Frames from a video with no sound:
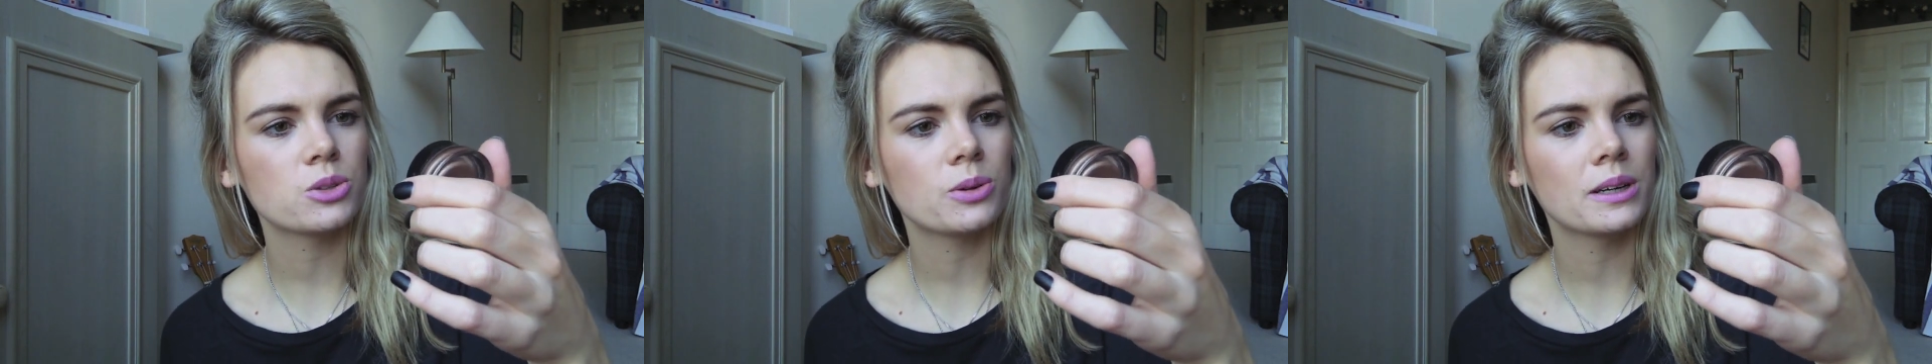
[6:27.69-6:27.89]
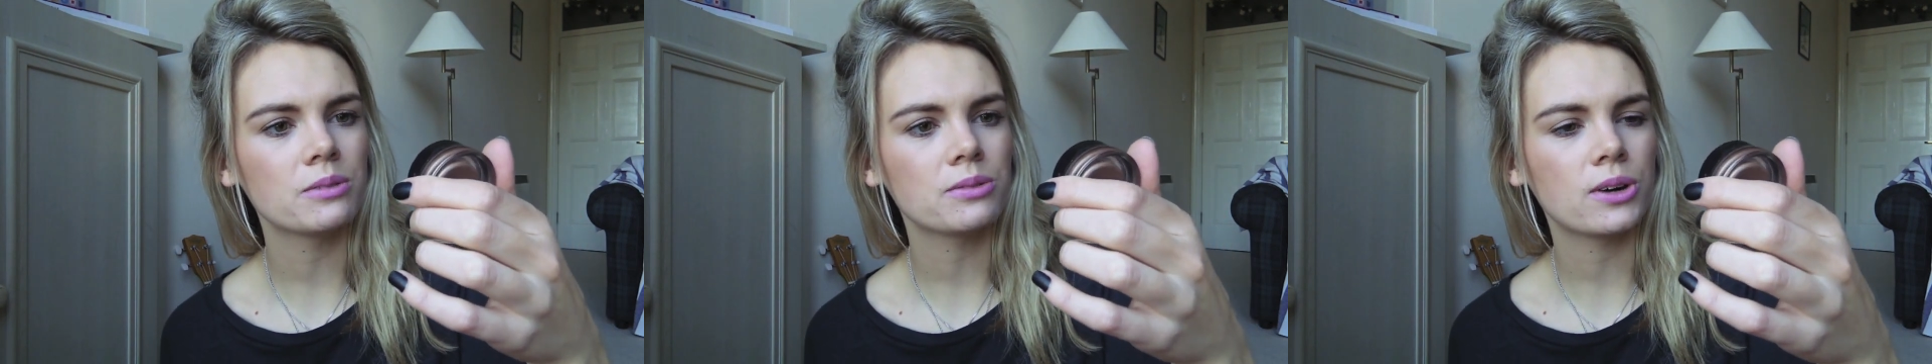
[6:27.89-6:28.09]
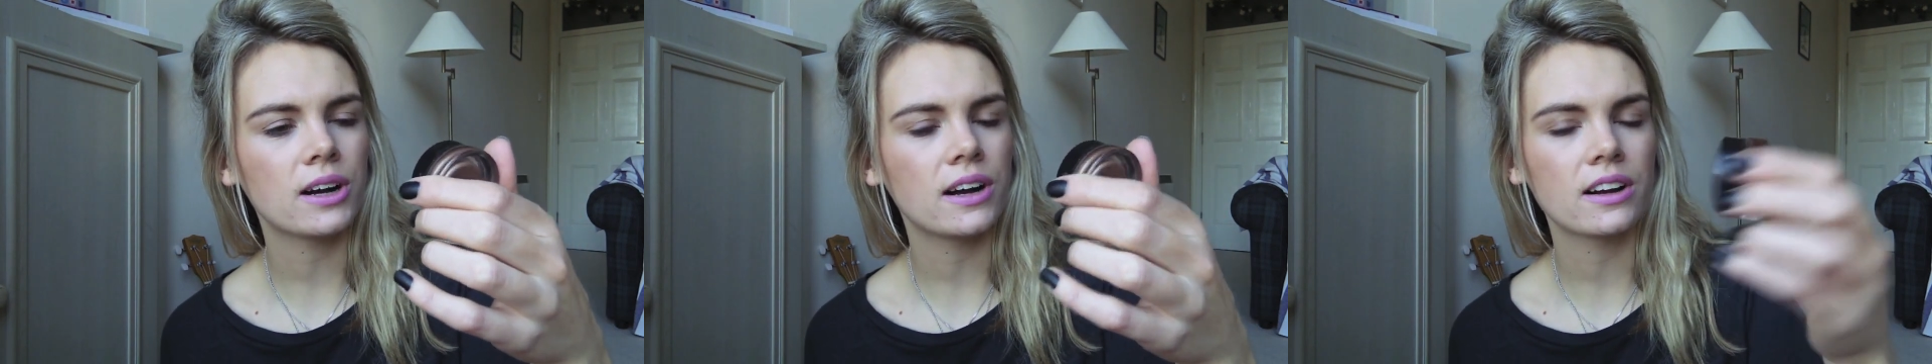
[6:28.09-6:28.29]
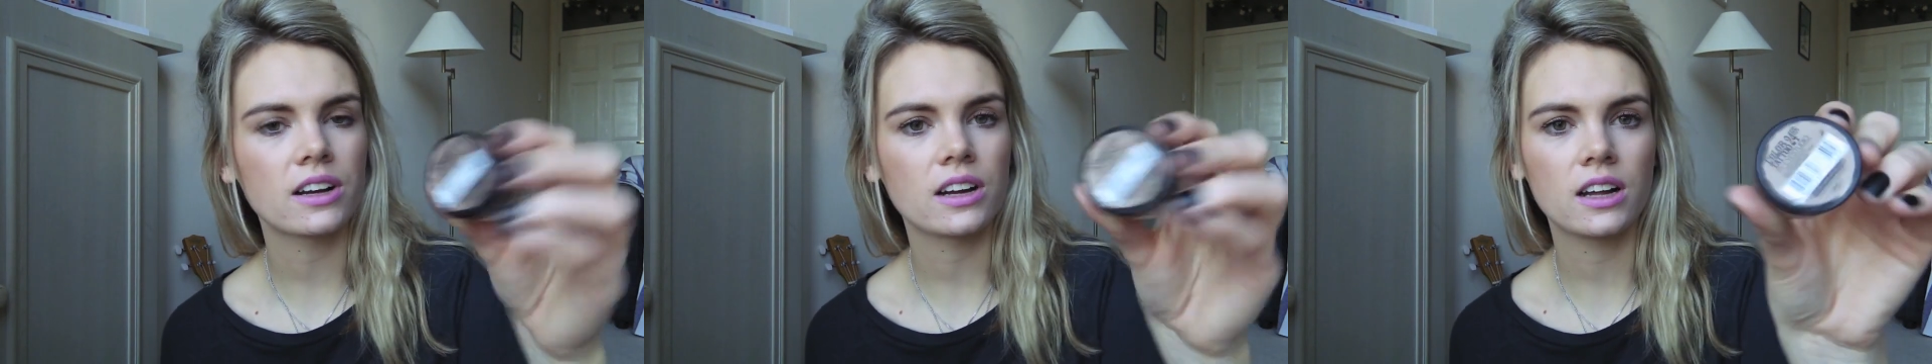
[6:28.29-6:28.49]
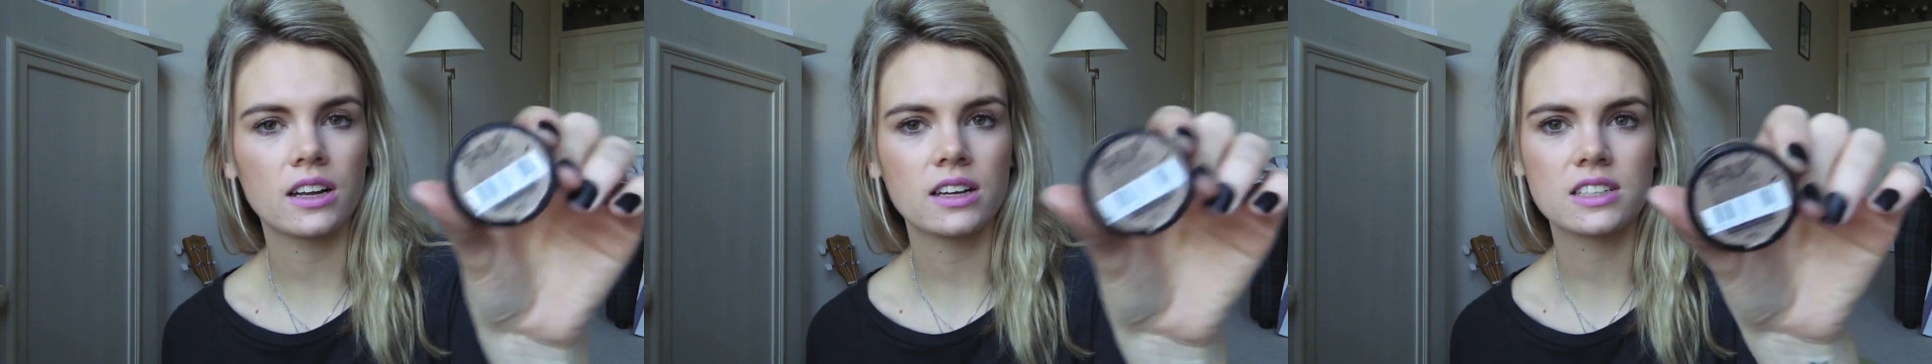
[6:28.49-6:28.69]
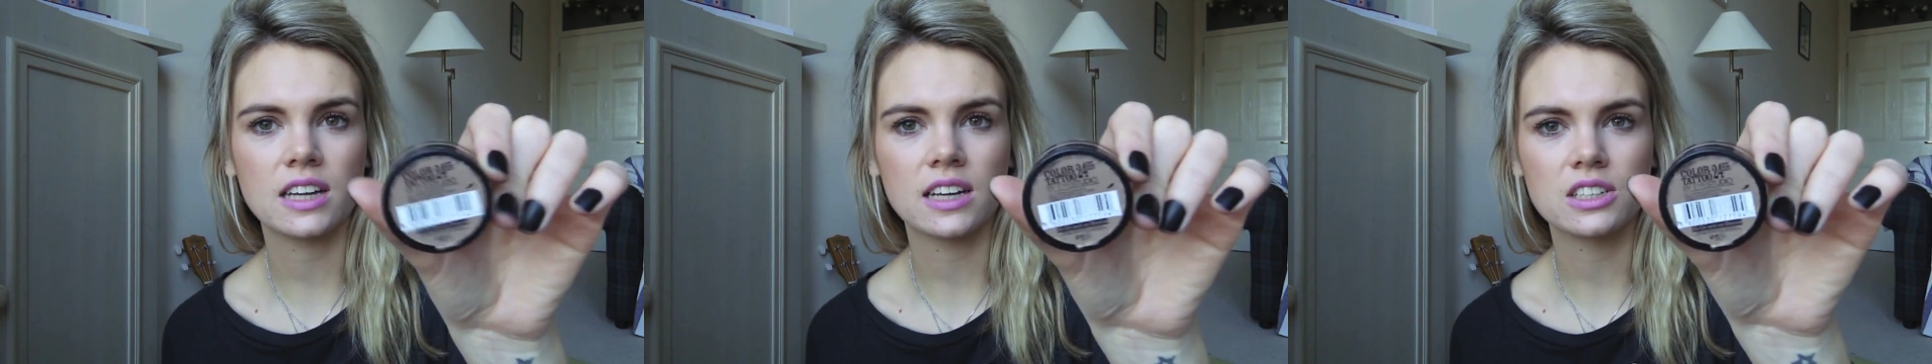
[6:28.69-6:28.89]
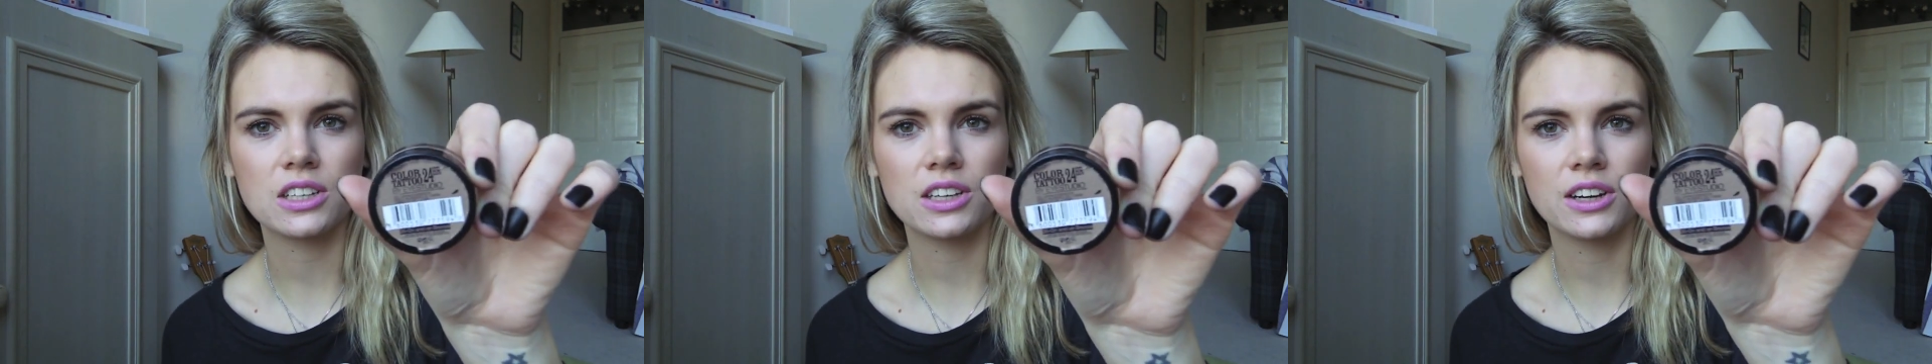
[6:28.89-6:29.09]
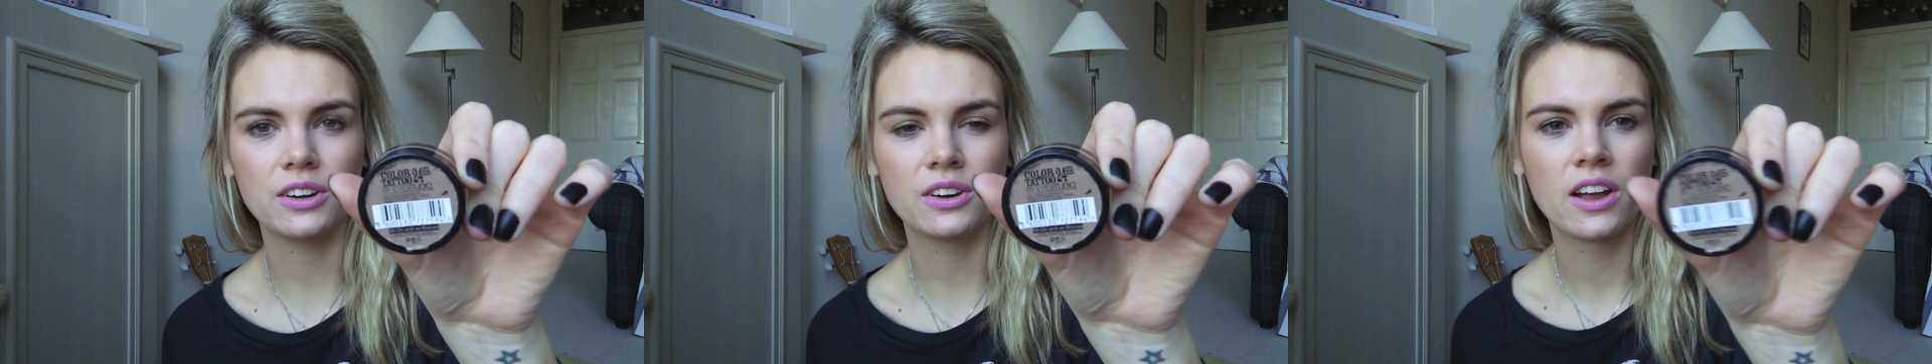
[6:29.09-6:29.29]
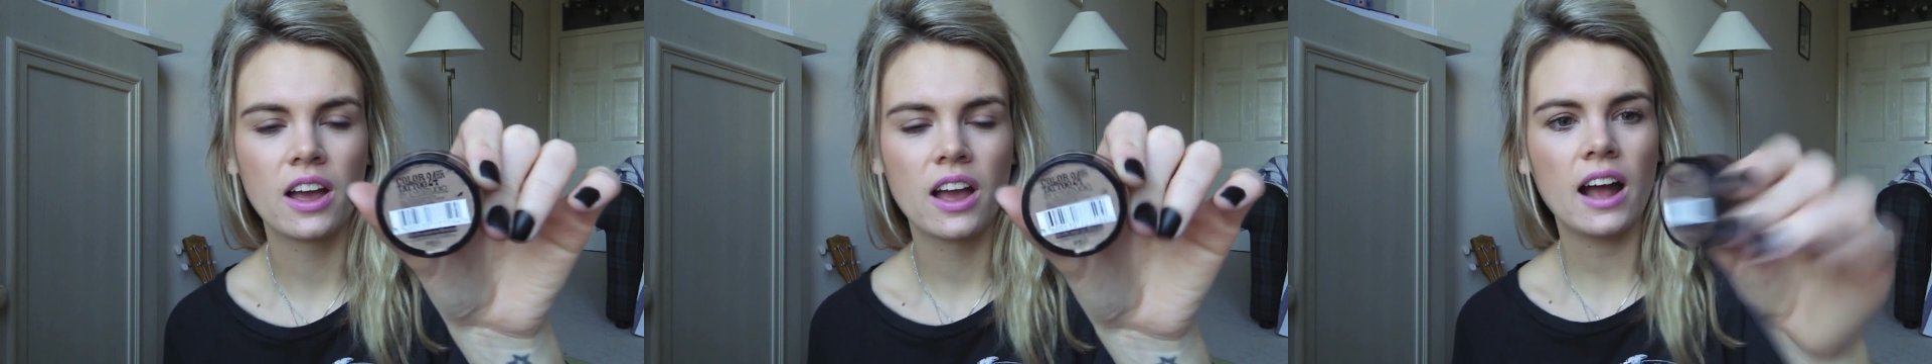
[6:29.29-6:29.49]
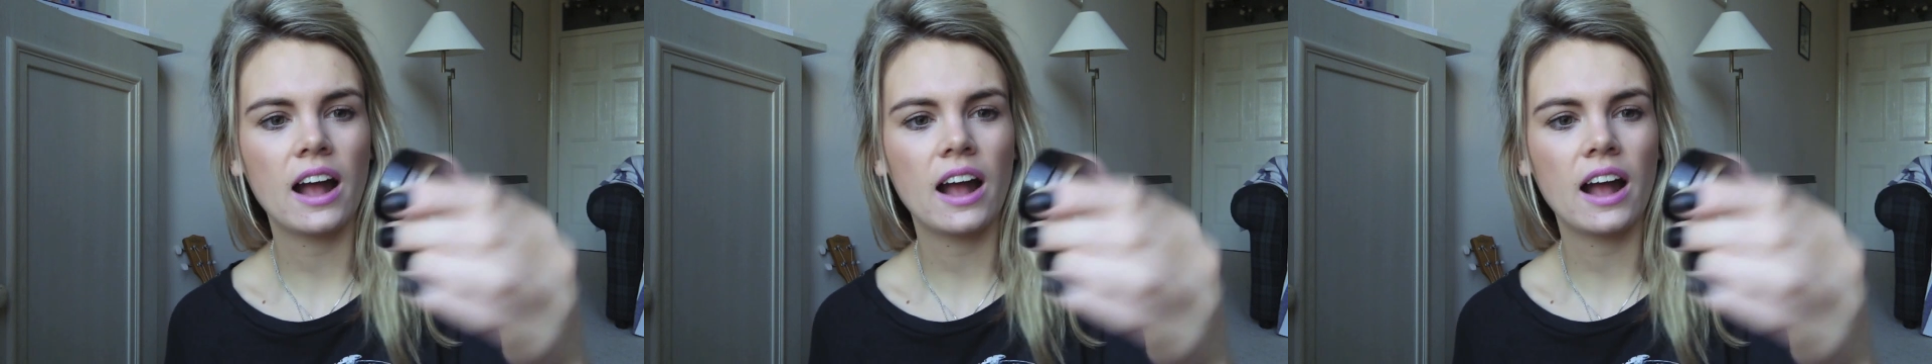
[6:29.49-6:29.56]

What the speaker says: 24-hour Colour Tattoo,